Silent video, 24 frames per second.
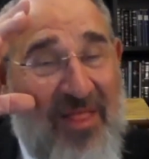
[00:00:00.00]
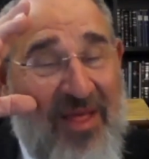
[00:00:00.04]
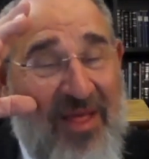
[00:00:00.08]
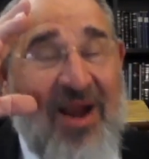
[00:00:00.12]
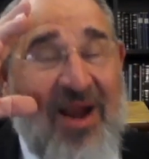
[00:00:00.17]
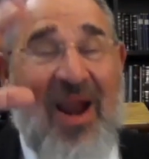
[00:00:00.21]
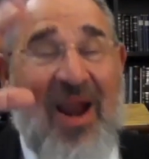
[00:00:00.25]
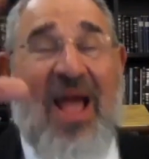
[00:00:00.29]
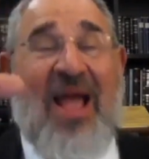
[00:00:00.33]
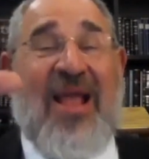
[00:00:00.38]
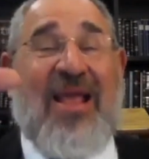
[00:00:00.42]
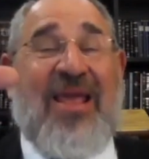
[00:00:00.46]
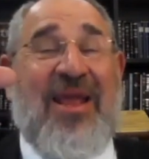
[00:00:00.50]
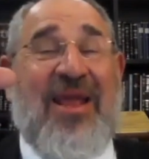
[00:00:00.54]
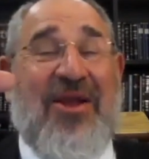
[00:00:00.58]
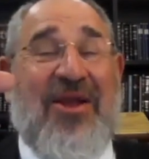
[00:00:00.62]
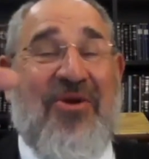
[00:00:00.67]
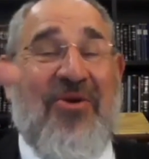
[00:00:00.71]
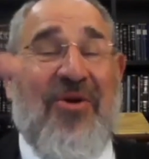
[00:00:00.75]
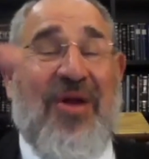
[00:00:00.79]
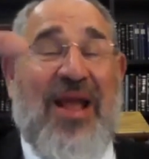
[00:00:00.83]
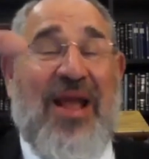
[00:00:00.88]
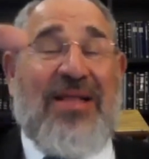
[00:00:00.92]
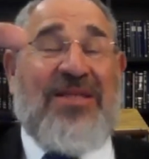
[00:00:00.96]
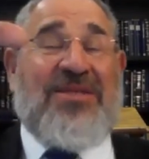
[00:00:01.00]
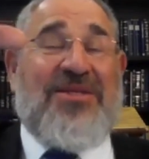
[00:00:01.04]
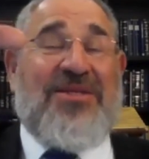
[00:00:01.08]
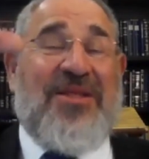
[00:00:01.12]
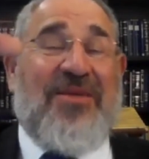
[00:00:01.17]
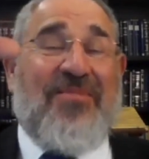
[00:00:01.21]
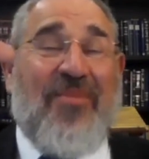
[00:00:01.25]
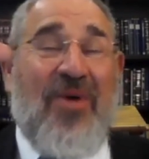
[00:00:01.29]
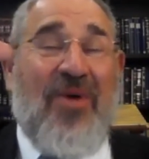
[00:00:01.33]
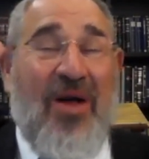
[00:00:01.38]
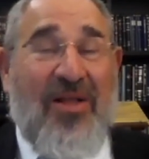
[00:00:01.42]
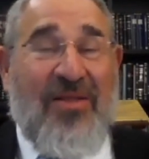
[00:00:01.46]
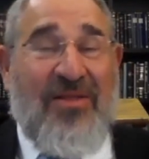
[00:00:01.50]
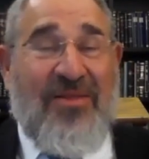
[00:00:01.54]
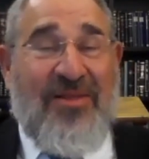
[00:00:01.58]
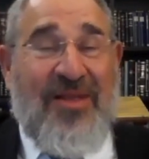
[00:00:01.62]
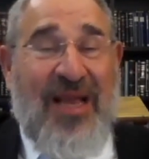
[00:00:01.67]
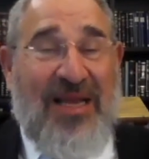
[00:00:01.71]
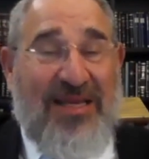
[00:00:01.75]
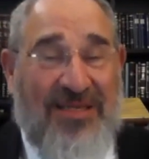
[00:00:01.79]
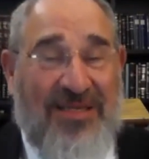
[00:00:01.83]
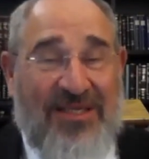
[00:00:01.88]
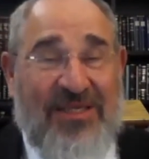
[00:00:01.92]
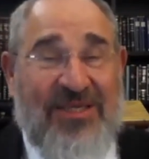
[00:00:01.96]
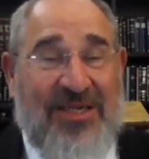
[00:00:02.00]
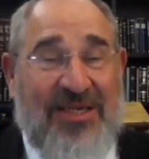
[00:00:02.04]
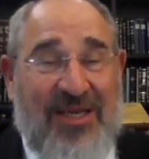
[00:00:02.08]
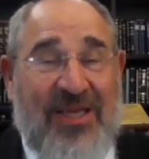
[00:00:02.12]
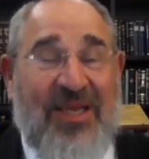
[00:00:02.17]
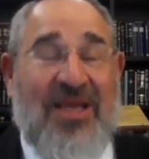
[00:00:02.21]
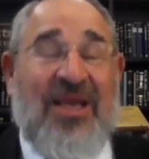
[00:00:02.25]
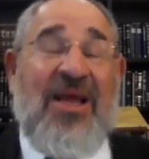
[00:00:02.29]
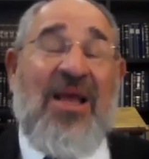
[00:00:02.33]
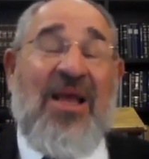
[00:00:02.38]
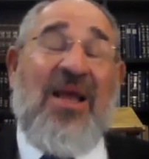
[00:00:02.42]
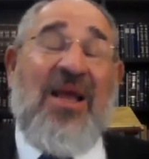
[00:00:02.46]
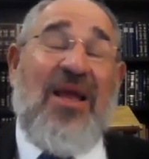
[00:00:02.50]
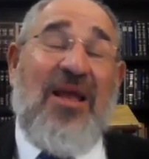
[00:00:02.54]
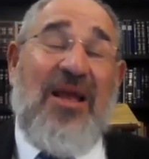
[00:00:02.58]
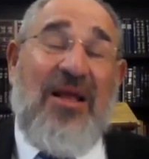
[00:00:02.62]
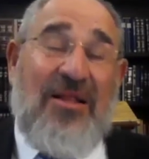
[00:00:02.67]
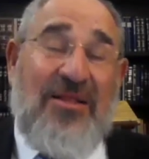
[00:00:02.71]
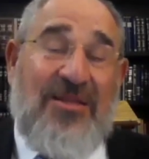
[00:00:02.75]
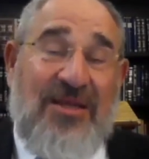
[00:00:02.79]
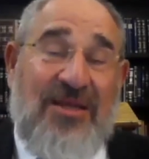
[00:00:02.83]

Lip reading: that like he created the man yesterday, he'll